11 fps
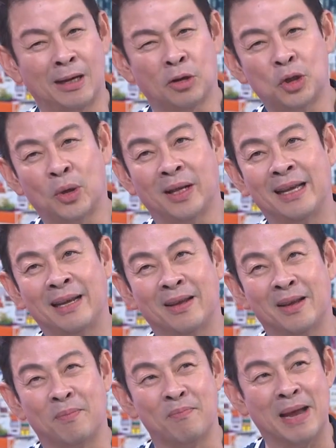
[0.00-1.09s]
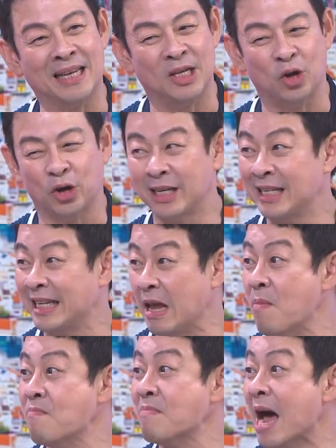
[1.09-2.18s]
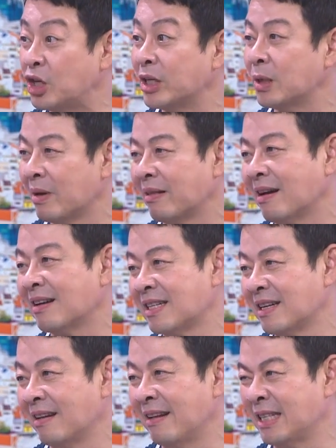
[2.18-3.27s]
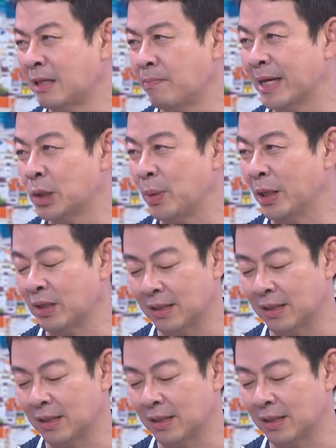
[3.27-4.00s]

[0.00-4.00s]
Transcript: also I think it makes the audience imagine with us, and that's the best way to